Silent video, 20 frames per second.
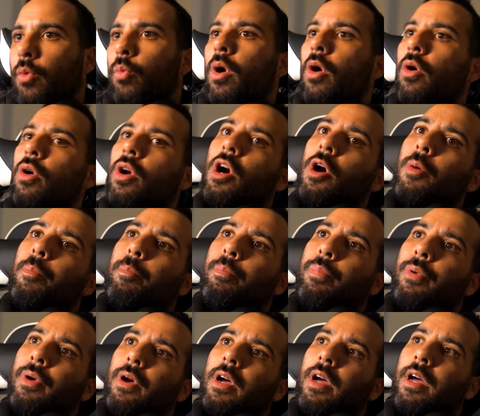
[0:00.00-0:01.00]
Woke up,
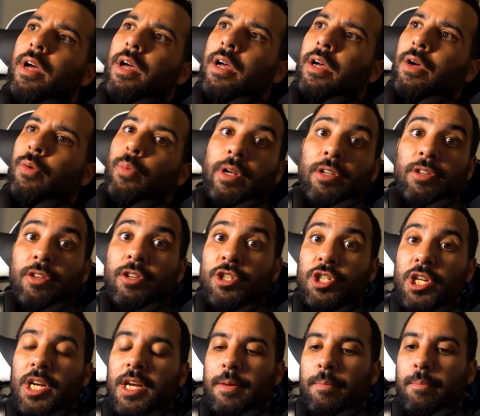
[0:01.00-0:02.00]
uh, went to the
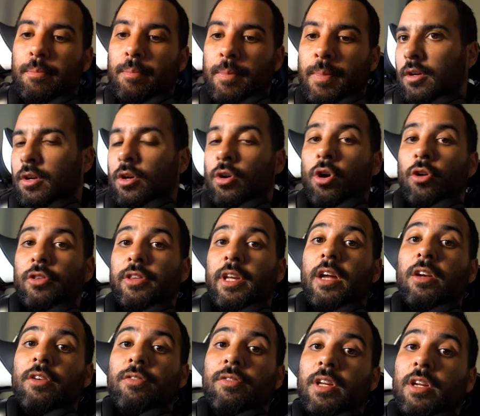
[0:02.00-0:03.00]
gym, caught the
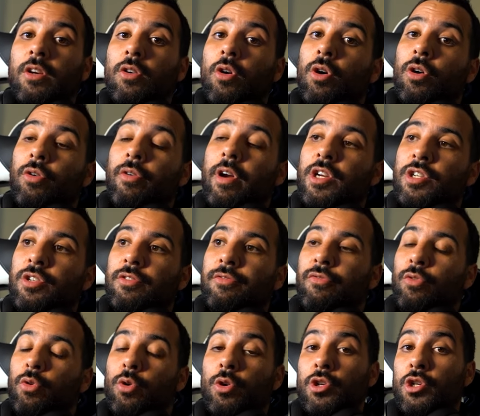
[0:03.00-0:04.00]
end of the inauguration
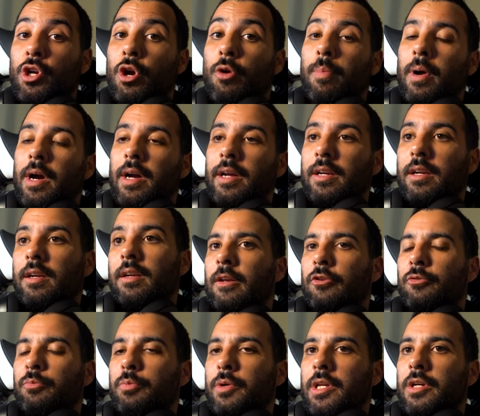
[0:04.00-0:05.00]
for Joe Biden. That
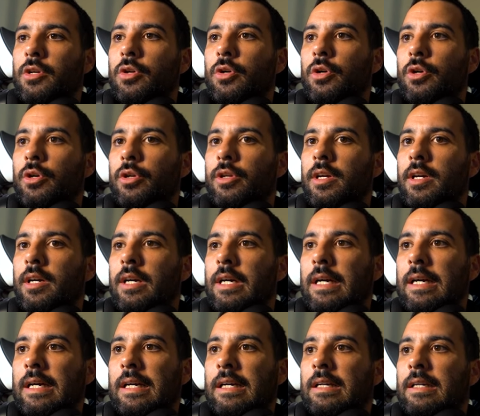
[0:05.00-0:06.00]
was pretty good.
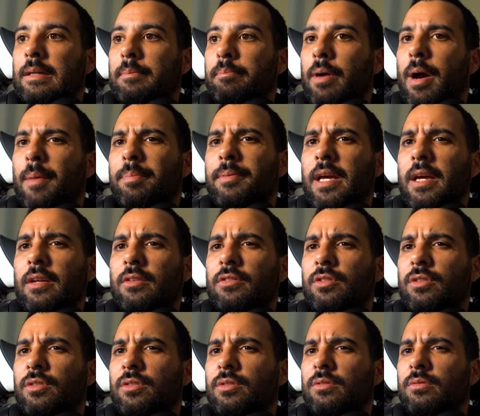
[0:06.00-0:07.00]
Uh, popped out
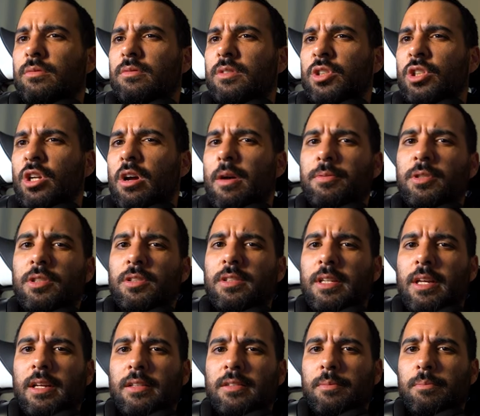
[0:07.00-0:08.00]
to the shop just
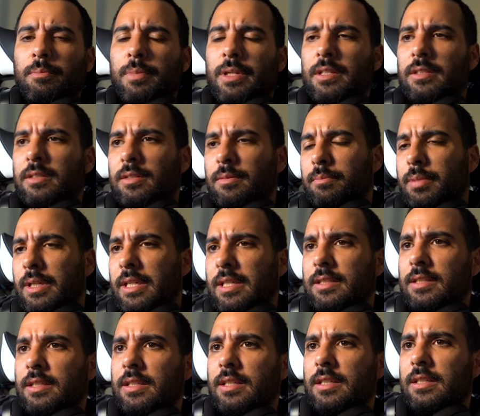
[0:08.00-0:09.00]
to get some bits and
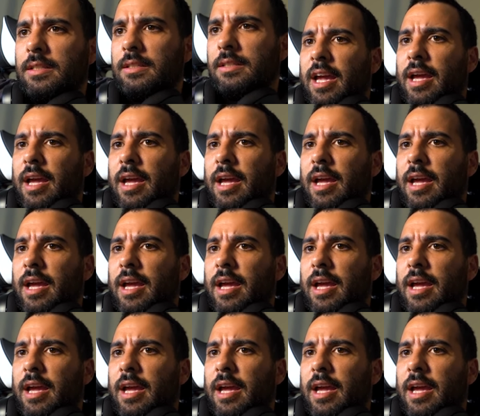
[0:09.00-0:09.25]
pieces.